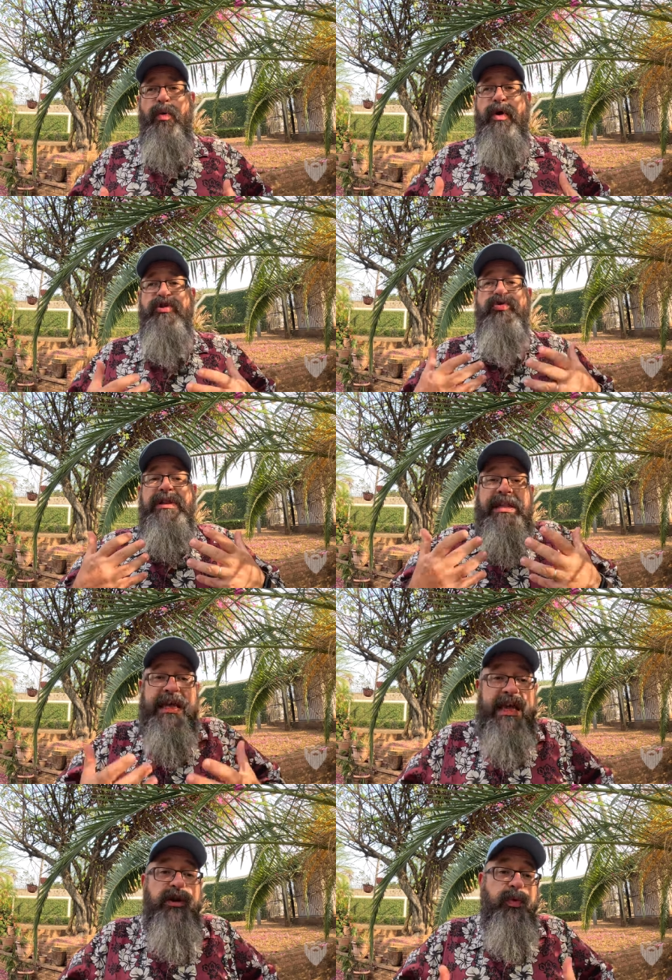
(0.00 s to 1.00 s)
when you
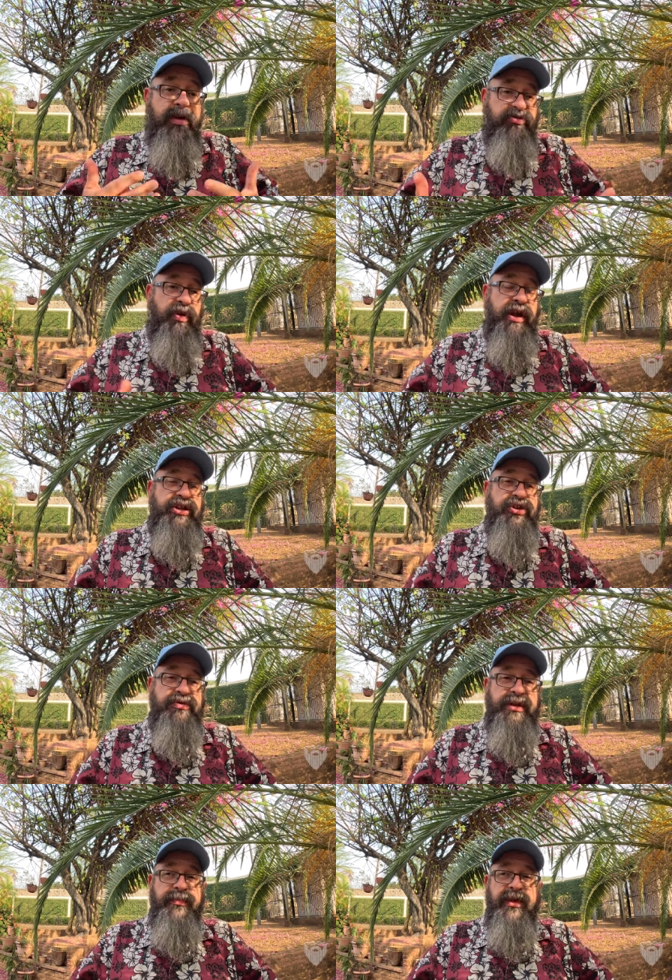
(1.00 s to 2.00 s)
lead with trying to do
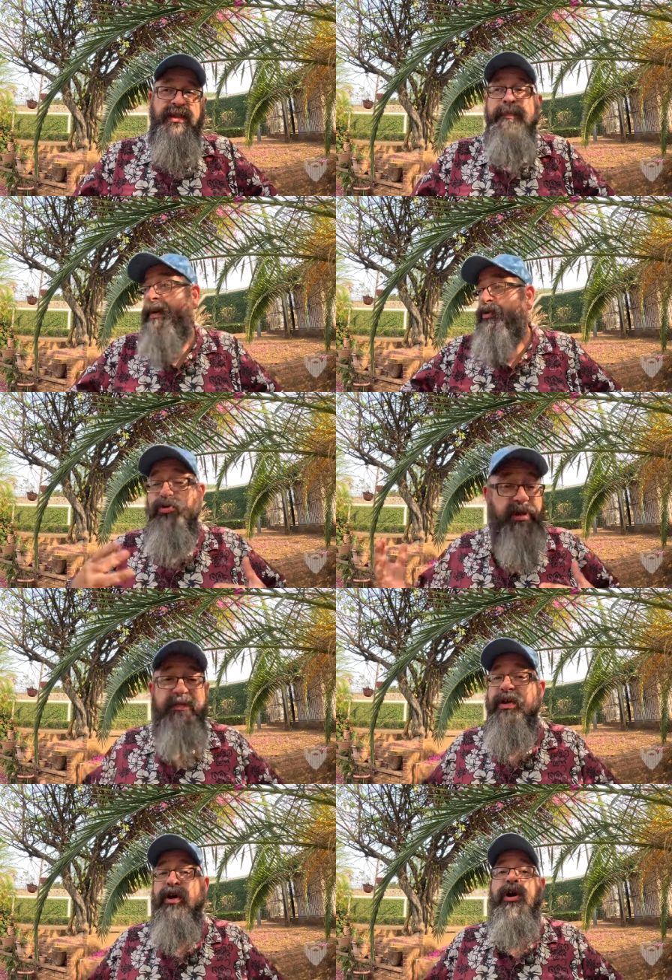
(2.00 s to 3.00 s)
something that people who
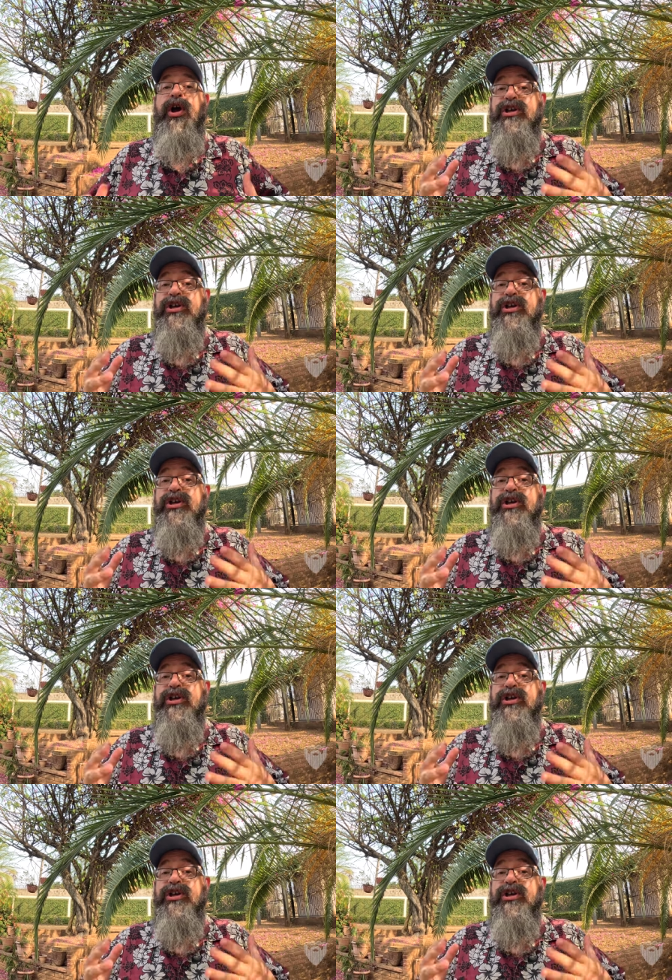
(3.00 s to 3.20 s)
live here